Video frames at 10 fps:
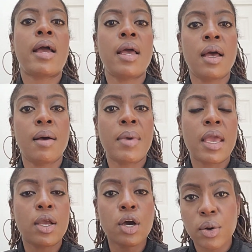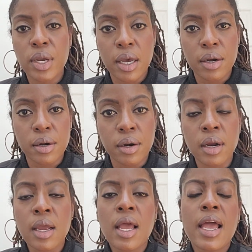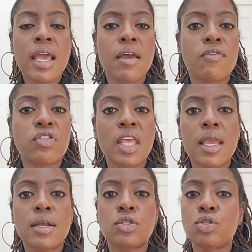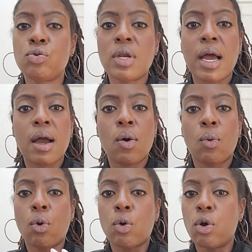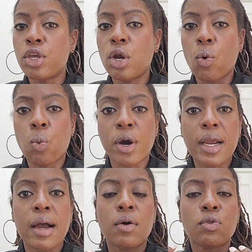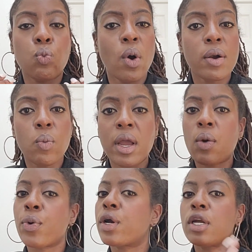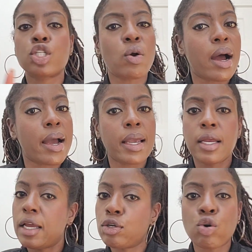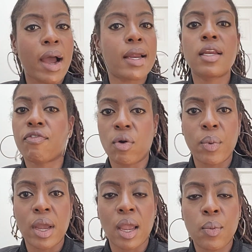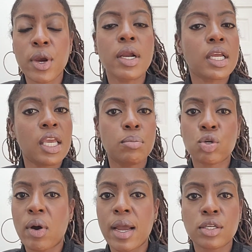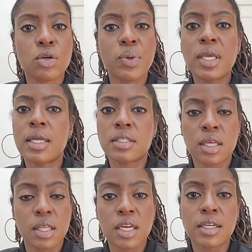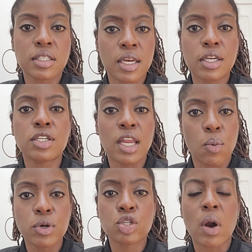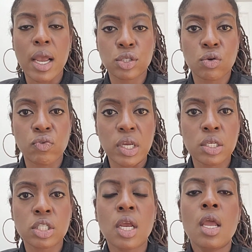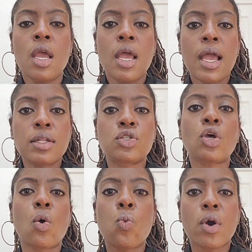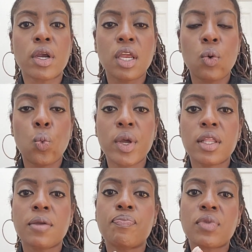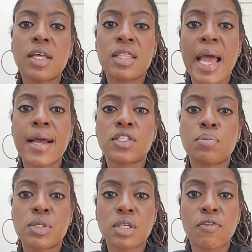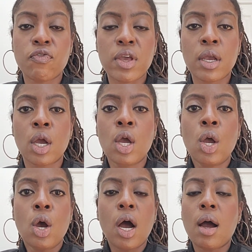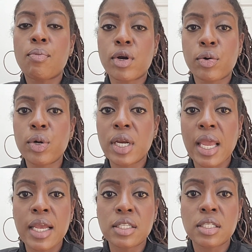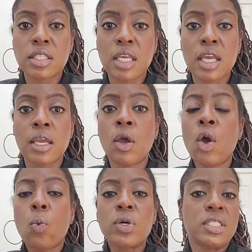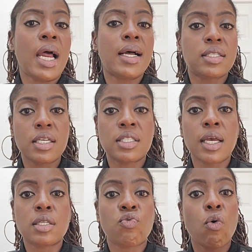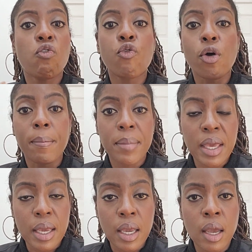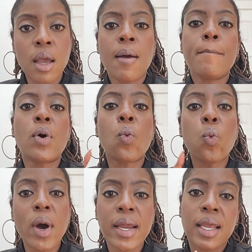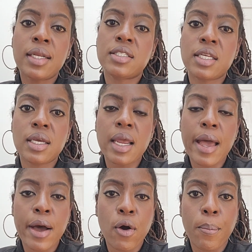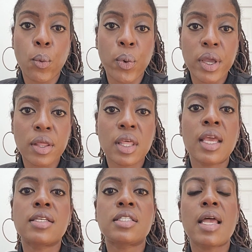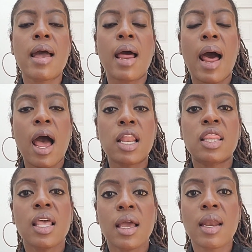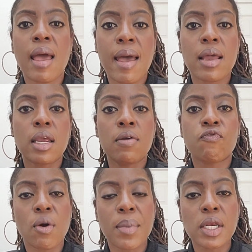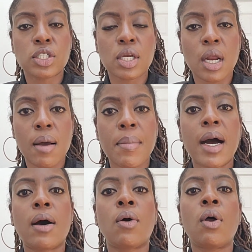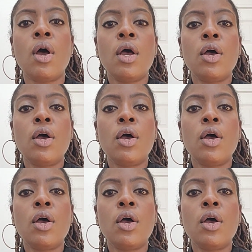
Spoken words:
am a go-getter. If things do not, work out one way, we're going to try a different way. We're going to keep trying till we get to the destination that we're trying to reach. And so working with that specific recruiting agency was not successful for me. But what it did help with is that I then had information about